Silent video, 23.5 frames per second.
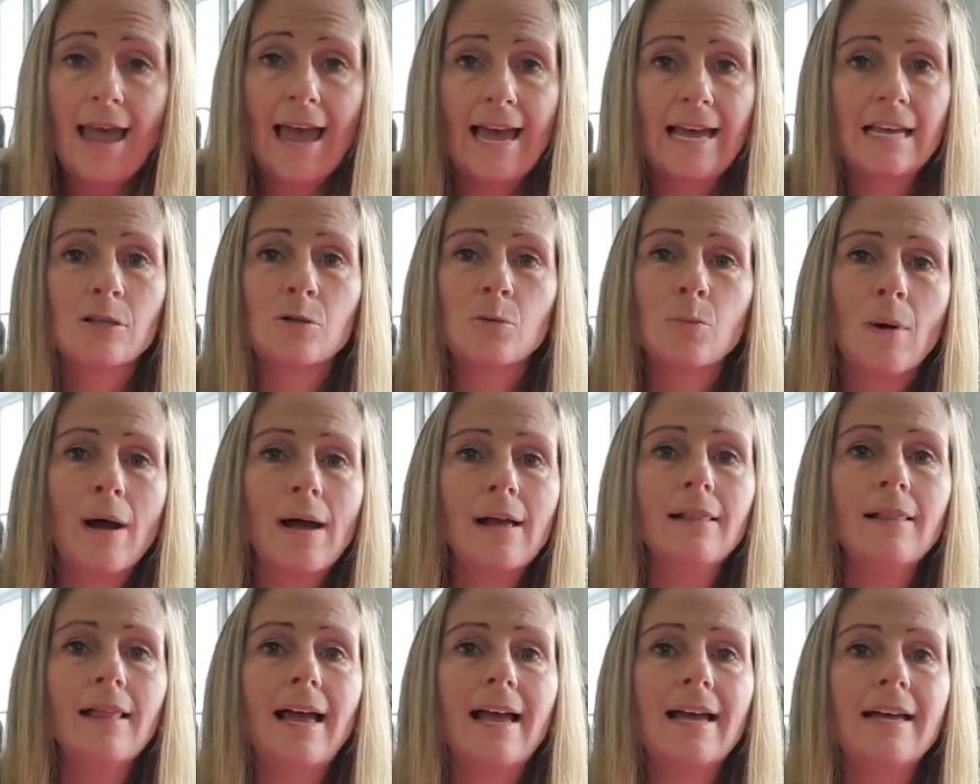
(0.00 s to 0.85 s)
as
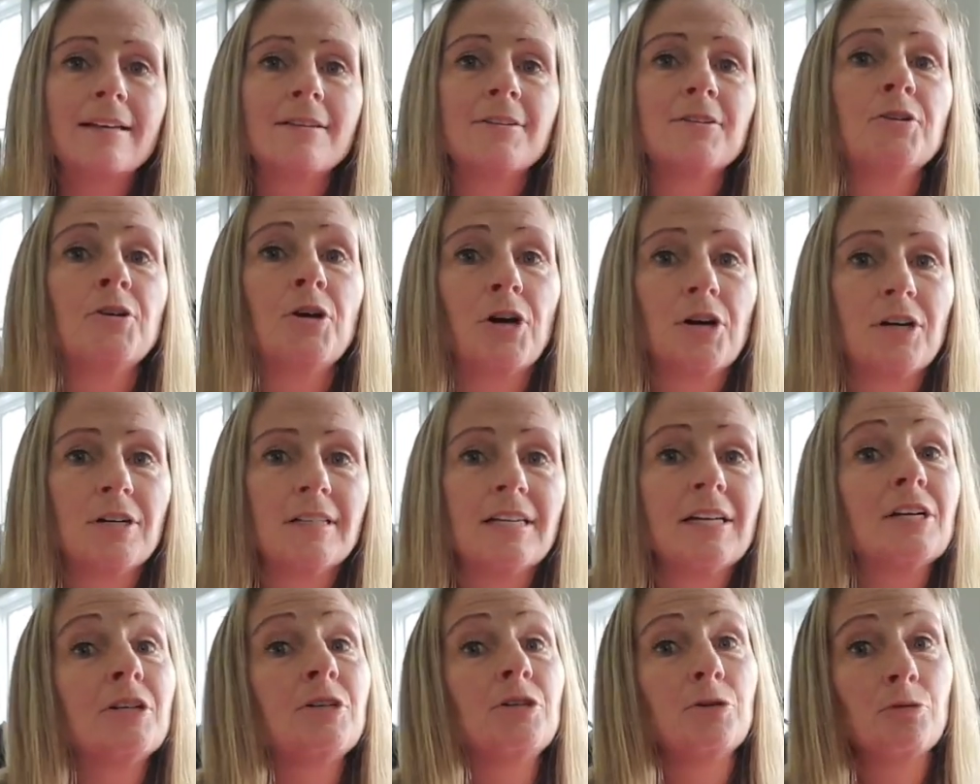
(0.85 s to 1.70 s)
well as
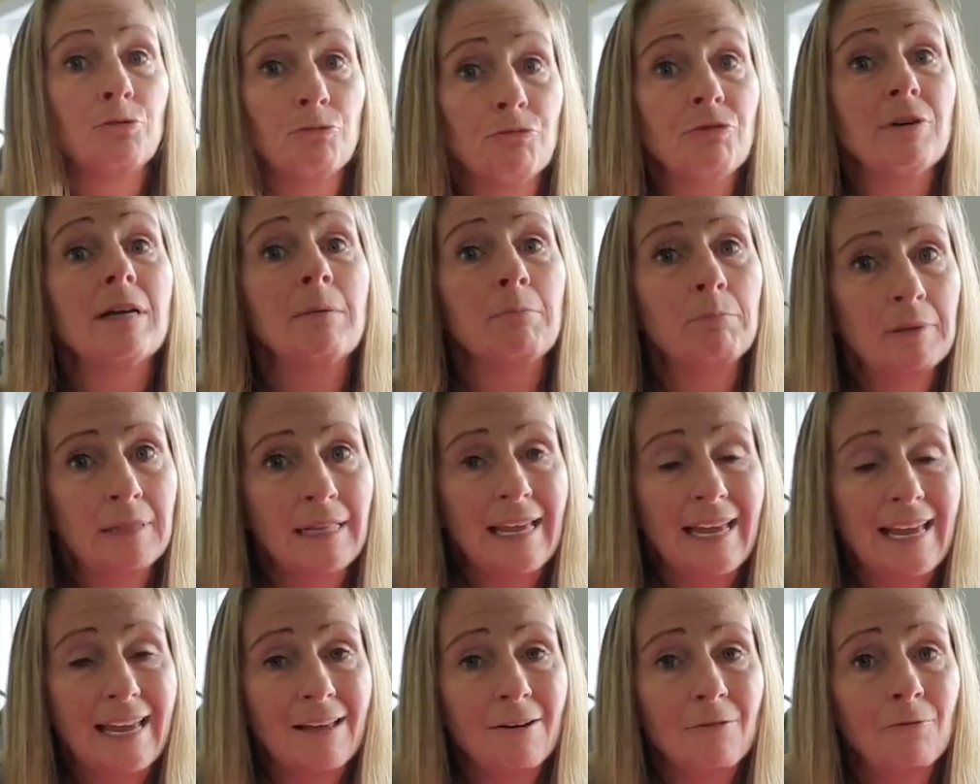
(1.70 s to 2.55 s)
garlic to
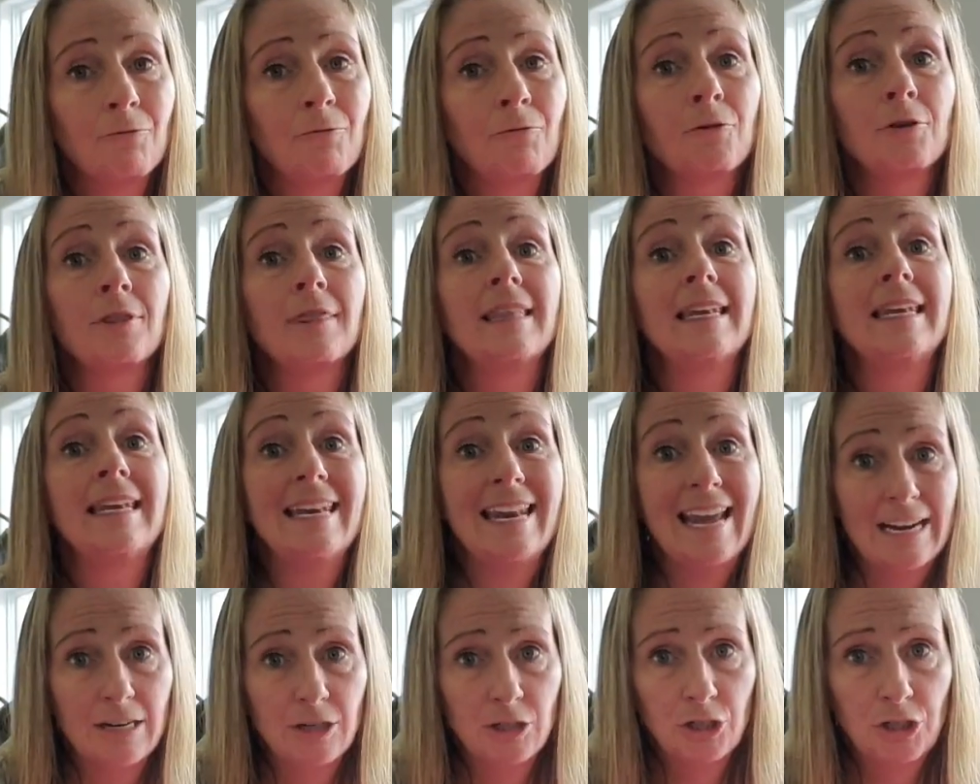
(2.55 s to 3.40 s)
replant for the
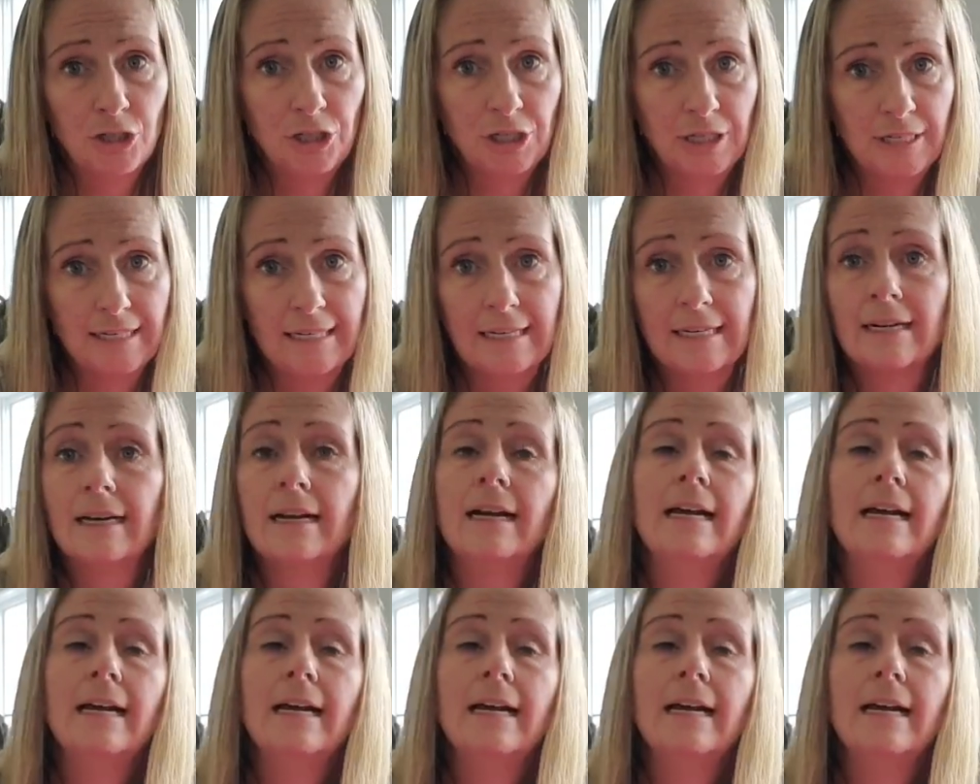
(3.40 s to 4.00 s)
next year.